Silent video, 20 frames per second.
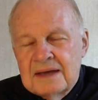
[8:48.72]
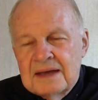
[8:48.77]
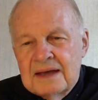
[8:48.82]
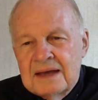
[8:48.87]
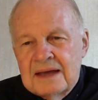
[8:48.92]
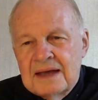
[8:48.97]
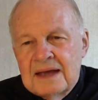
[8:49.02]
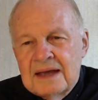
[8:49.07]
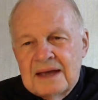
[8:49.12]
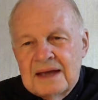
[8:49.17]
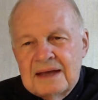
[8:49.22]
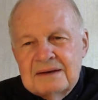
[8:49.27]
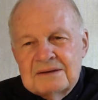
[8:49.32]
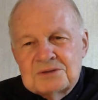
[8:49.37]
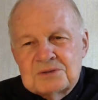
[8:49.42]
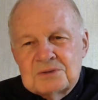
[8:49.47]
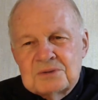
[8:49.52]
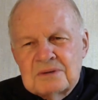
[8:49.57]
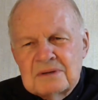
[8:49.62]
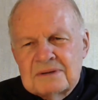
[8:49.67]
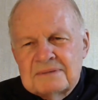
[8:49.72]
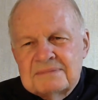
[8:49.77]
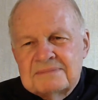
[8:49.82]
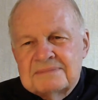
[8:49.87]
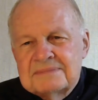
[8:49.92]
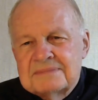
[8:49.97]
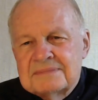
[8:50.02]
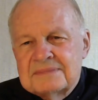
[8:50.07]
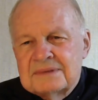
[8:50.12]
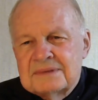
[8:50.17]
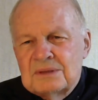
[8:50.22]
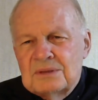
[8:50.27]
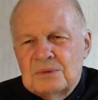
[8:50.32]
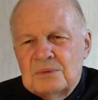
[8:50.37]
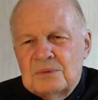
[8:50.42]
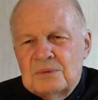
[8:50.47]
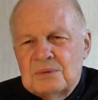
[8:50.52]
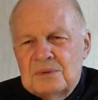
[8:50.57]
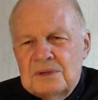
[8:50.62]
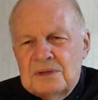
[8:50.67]
And sort of the
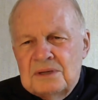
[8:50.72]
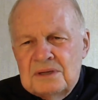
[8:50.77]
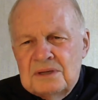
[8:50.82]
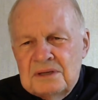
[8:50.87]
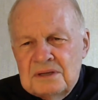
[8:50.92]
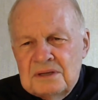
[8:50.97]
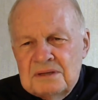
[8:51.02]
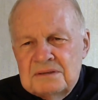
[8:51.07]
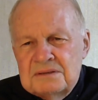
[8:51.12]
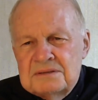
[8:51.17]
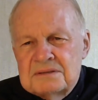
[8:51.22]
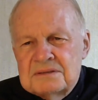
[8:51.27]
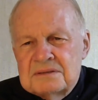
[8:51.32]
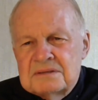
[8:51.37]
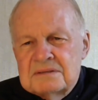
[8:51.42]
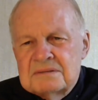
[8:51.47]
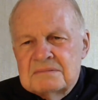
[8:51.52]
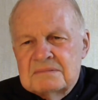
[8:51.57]
weeds